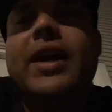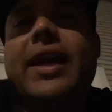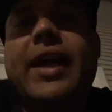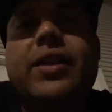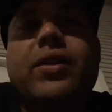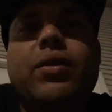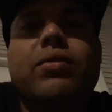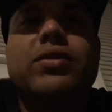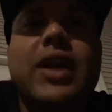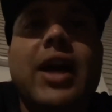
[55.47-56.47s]
get
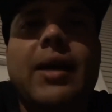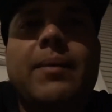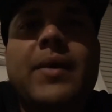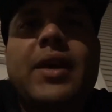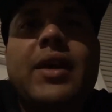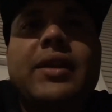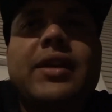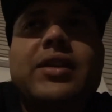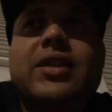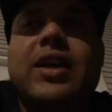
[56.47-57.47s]
those,
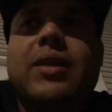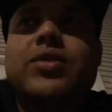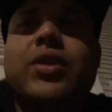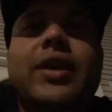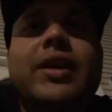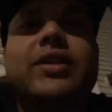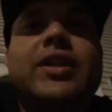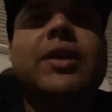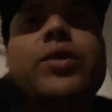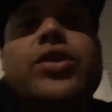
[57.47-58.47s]
there's certain
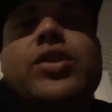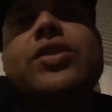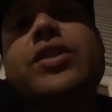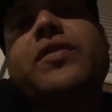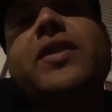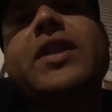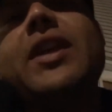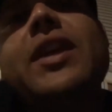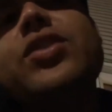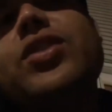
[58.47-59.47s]
extinguishers just for the
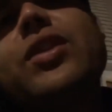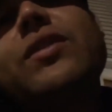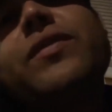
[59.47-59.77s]
kitchen, for